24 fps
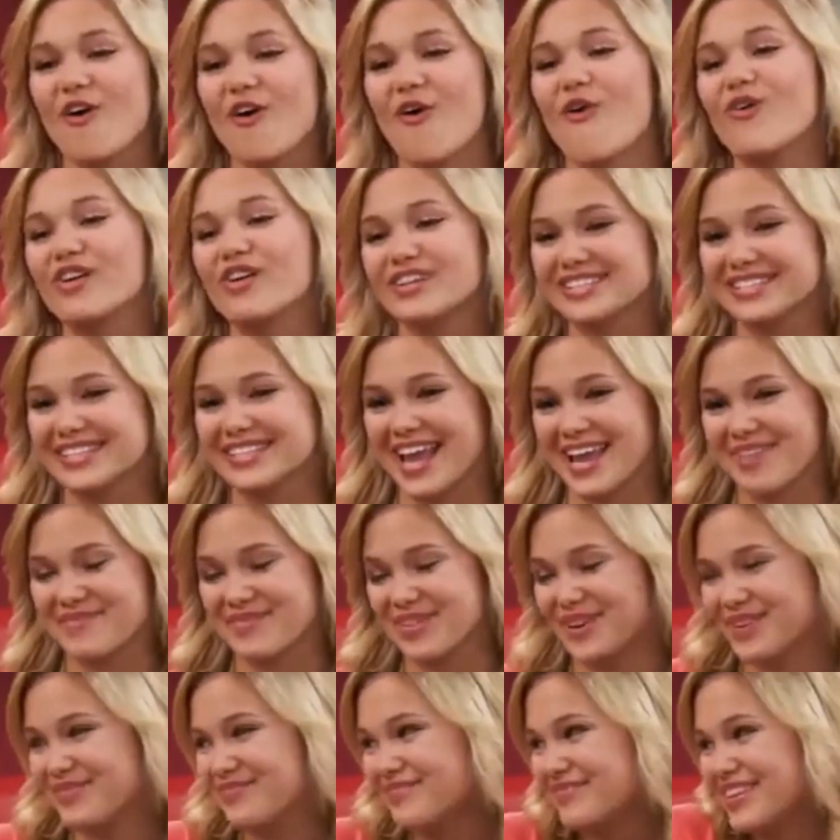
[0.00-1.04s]
Oh, I don't think
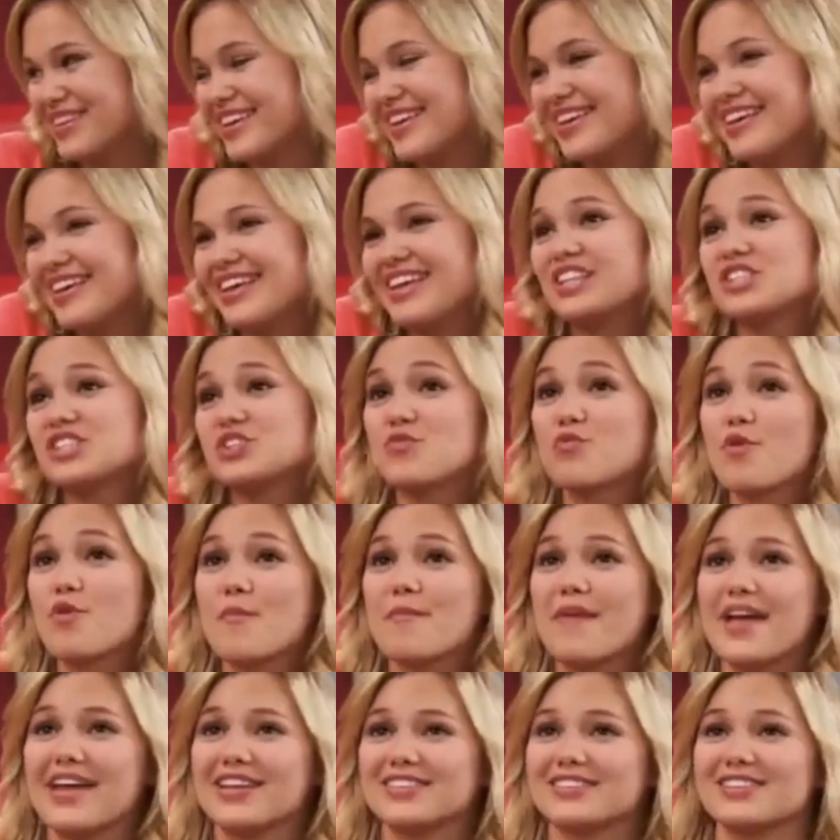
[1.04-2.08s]
so. I'll be
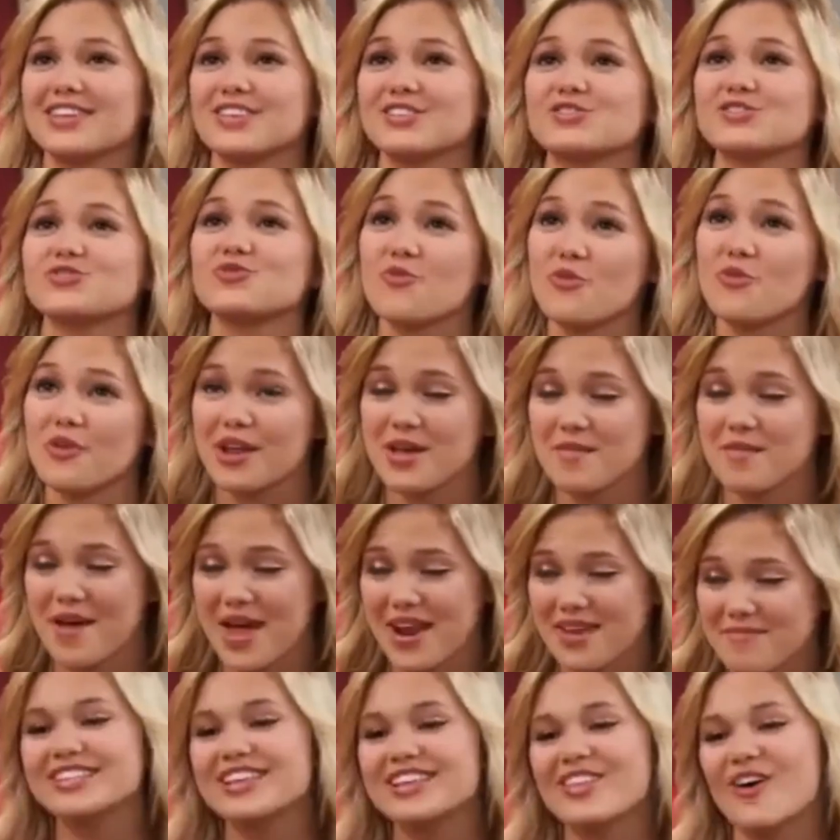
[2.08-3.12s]
glad to play for him
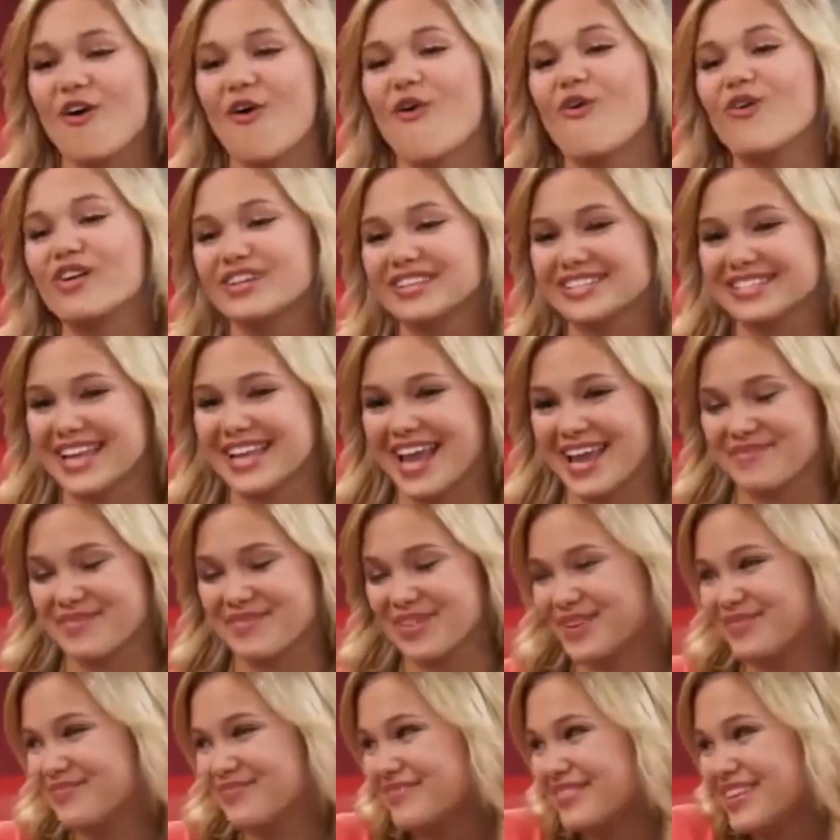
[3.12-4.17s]
tonight at the Legend
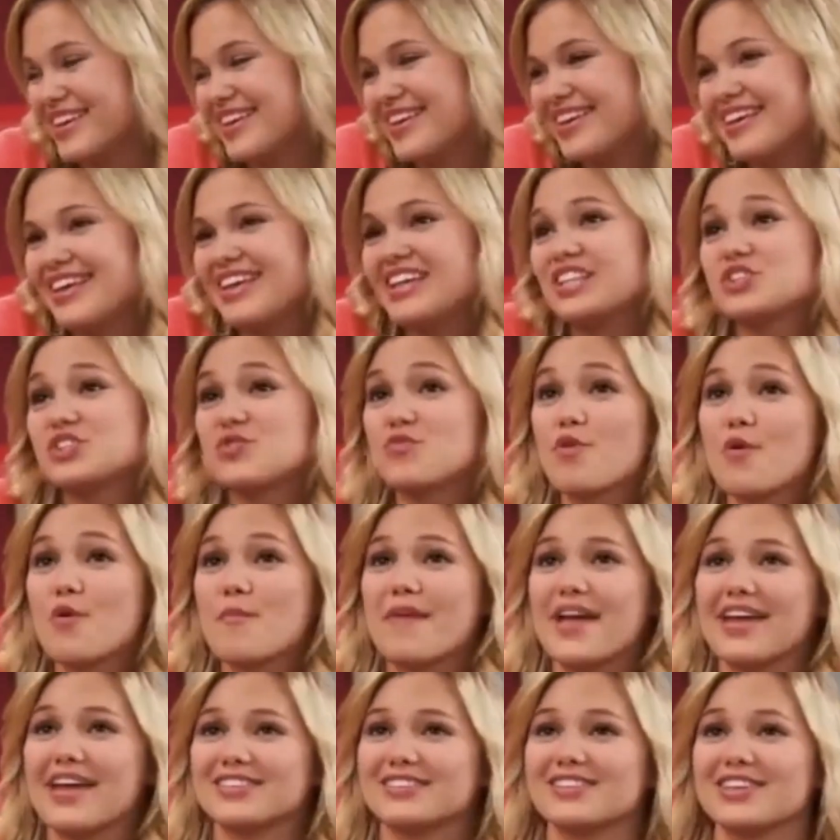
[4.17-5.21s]
Banquet.
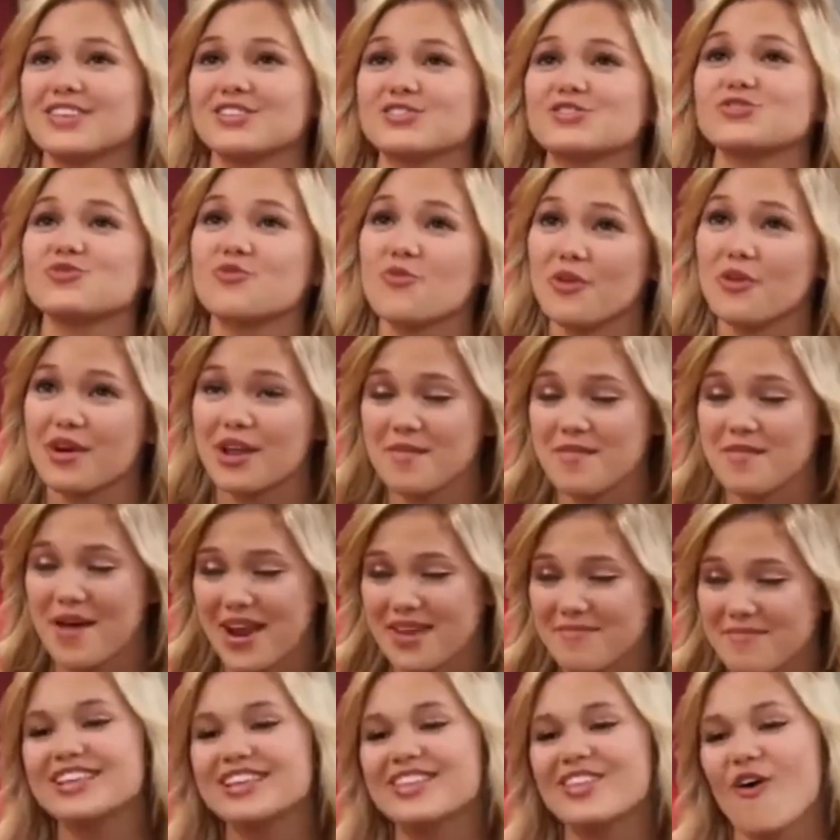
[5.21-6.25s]
Starts around 8.
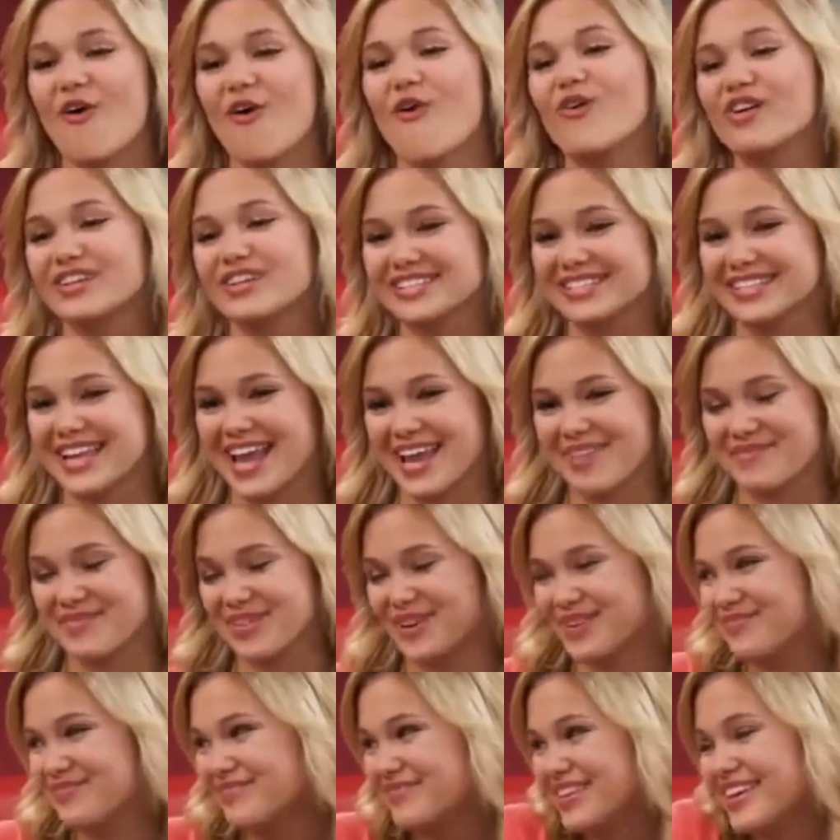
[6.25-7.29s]
Oh, and
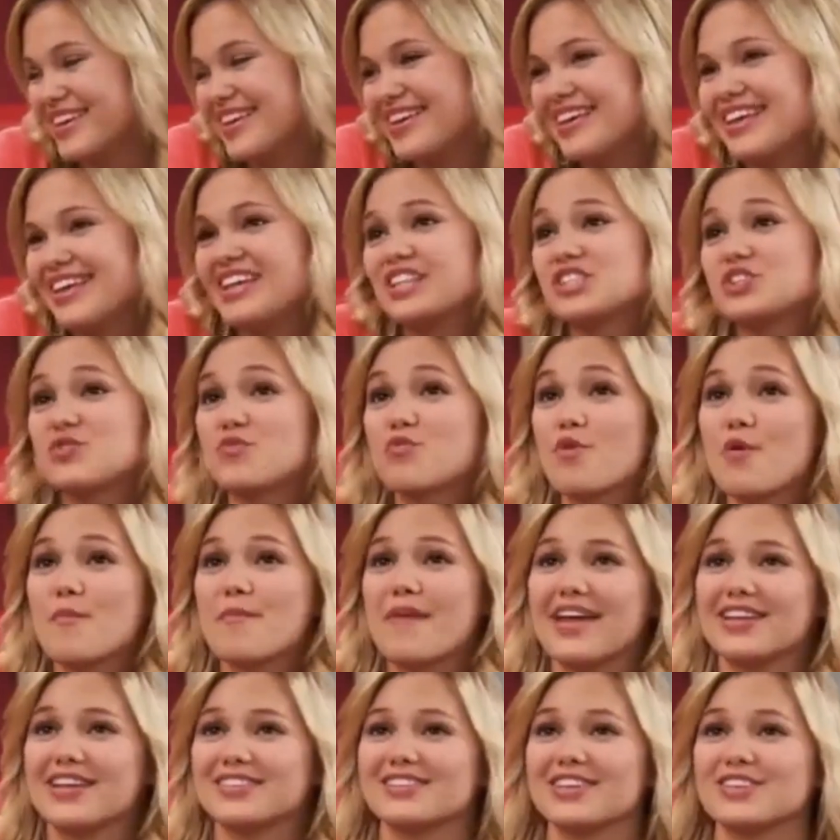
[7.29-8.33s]
Misty,
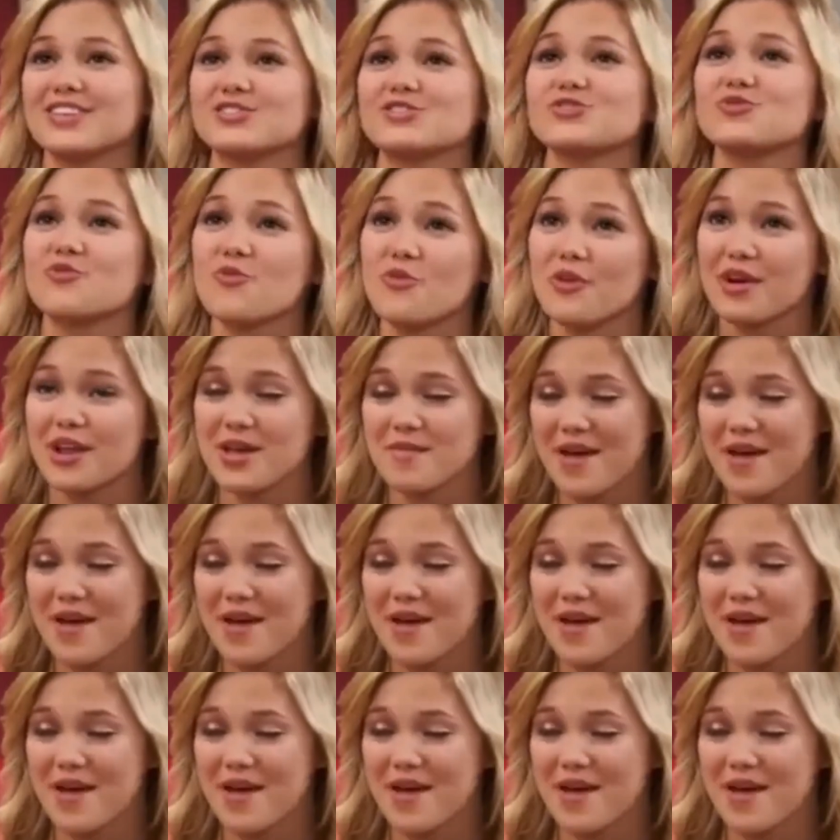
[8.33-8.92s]
try not to get